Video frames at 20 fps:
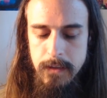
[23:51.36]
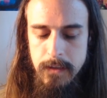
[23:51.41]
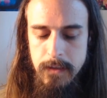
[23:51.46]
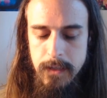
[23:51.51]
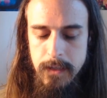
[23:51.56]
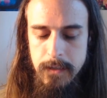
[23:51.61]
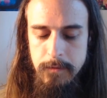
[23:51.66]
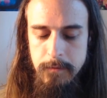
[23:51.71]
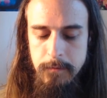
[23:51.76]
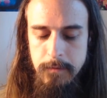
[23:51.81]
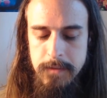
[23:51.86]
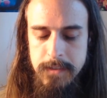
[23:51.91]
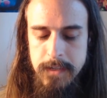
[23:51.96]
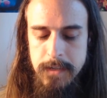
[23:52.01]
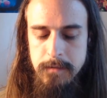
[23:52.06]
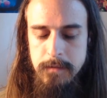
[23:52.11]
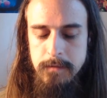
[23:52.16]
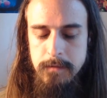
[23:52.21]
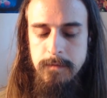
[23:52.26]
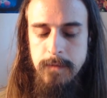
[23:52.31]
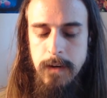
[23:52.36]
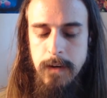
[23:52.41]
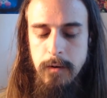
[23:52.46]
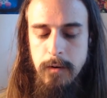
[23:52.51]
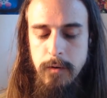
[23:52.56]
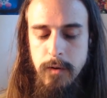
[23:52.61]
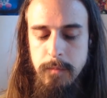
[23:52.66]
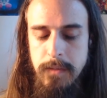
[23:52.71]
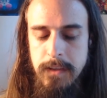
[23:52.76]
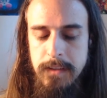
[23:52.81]
And through the center of the flower
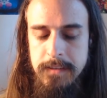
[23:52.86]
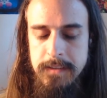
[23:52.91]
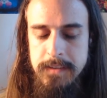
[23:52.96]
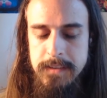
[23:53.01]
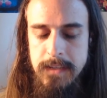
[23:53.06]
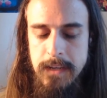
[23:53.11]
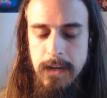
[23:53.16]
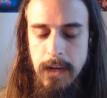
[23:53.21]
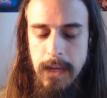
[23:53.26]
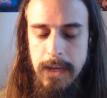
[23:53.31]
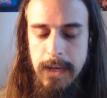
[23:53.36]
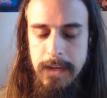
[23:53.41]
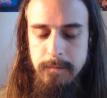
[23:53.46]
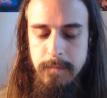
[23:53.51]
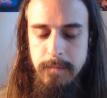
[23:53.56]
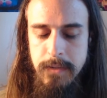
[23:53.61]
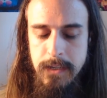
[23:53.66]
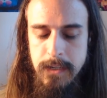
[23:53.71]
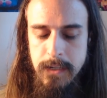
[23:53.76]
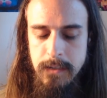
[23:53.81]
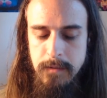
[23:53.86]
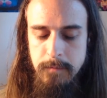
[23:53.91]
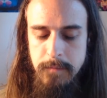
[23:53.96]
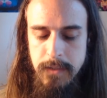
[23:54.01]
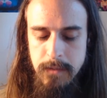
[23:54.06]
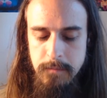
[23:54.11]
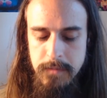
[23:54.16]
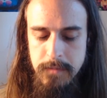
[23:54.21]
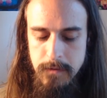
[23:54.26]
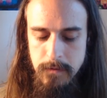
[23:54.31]
you begin to see light beginning to be
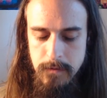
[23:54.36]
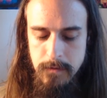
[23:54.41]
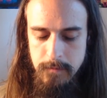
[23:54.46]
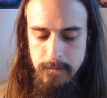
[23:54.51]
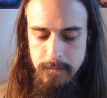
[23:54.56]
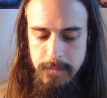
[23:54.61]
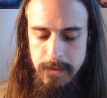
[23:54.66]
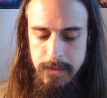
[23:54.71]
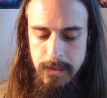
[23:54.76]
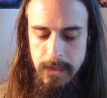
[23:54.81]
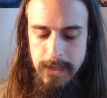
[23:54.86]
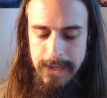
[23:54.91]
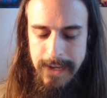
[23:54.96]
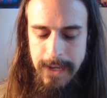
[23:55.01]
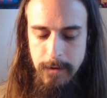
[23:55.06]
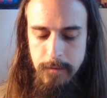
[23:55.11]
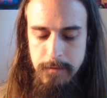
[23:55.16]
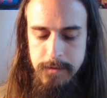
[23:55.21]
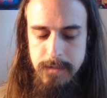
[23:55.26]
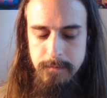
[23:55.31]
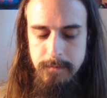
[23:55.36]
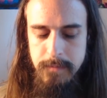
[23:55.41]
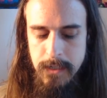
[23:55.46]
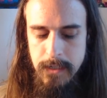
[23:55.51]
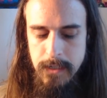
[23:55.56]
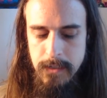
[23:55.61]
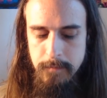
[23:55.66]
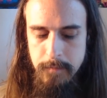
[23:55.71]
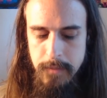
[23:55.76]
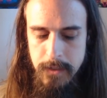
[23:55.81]
absorbed, energy
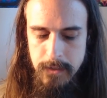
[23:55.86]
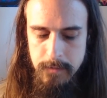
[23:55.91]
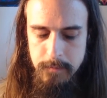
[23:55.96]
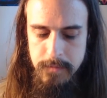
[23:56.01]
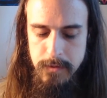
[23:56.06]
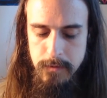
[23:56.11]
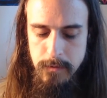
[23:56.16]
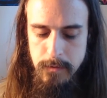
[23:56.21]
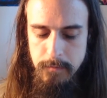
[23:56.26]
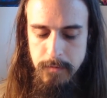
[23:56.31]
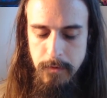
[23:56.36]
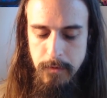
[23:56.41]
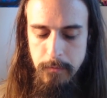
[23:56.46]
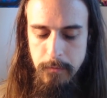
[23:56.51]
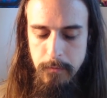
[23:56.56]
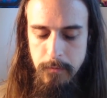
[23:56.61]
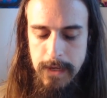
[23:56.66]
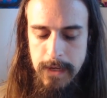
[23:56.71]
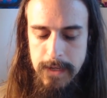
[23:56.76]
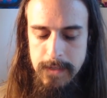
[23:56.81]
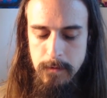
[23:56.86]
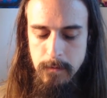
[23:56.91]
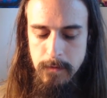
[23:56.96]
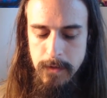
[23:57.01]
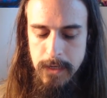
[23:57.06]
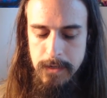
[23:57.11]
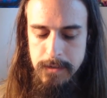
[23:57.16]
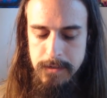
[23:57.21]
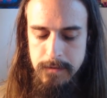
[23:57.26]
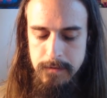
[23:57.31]
beginning to be absorbed through that
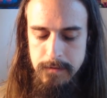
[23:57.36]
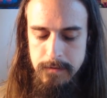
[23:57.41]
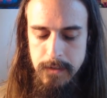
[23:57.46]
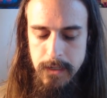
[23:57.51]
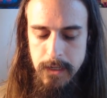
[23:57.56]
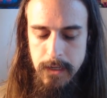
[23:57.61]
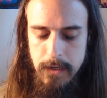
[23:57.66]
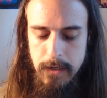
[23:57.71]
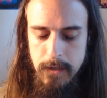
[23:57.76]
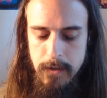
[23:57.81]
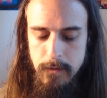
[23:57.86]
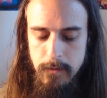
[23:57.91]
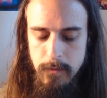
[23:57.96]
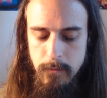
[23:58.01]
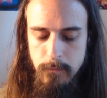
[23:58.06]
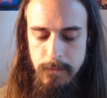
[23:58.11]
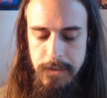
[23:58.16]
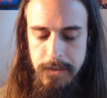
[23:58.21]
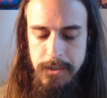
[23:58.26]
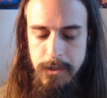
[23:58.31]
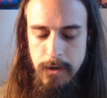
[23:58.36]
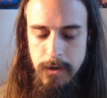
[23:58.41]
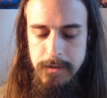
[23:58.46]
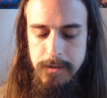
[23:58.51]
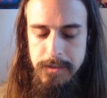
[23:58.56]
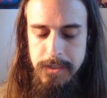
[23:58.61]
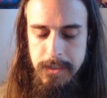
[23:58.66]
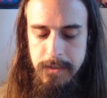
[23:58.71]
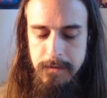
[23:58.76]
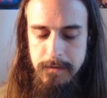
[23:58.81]
location,
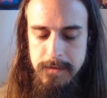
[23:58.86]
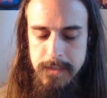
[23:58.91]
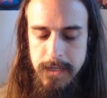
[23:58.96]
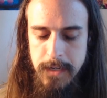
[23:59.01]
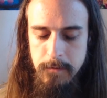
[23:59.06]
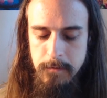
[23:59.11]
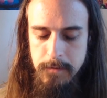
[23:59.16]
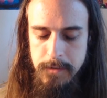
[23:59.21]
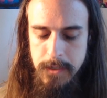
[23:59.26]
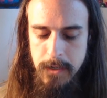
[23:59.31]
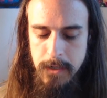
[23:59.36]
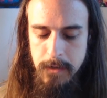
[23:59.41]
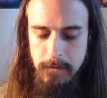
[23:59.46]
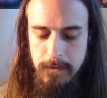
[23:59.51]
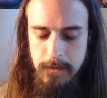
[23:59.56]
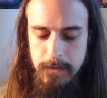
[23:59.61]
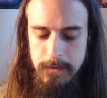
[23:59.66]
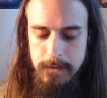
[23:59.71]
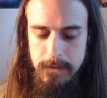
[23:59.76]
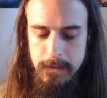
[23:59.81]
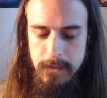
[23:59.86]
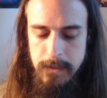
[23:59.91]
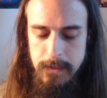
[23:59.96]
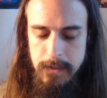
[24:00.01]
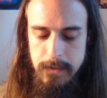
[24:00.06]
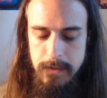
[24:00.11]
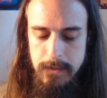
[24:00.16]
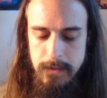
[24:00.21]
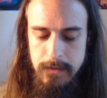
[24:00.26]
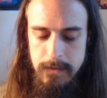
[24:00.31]
recharging your sacral chakra,
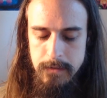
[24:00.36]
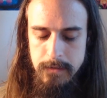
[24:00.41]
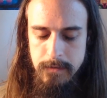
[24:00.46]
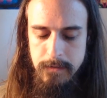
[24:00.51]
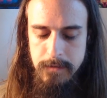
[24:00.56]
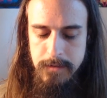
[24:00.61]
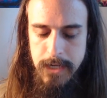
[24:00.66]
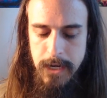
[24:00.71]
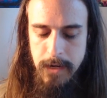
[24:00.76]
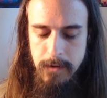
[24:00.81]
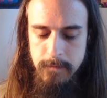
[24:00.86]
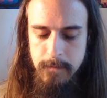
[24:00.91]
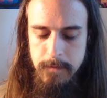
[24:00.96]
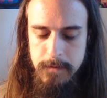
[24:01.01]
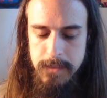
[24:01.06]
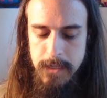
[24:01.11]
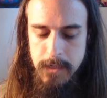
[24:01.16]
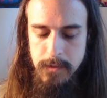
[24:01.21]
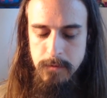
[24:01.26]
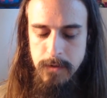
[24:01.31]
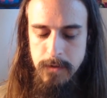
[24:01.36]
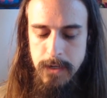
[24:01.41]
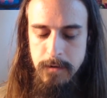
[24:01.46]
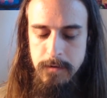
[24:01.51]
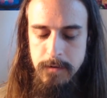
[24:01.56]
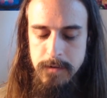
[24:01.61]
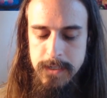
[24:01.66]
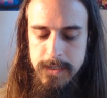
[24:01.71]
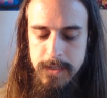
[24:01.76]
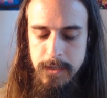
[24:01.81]
the channel for sexual
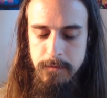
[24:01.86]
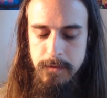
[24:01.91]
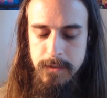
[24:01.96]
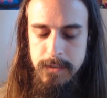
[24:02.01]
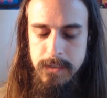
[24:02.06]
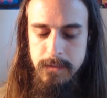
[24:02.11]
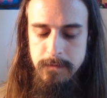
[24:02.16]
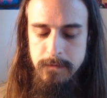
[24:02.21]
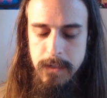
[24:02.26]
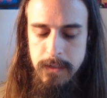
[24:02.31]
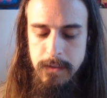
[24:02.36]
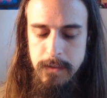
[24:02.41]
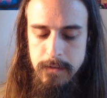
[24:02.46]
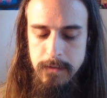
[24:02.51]
energy and creativity,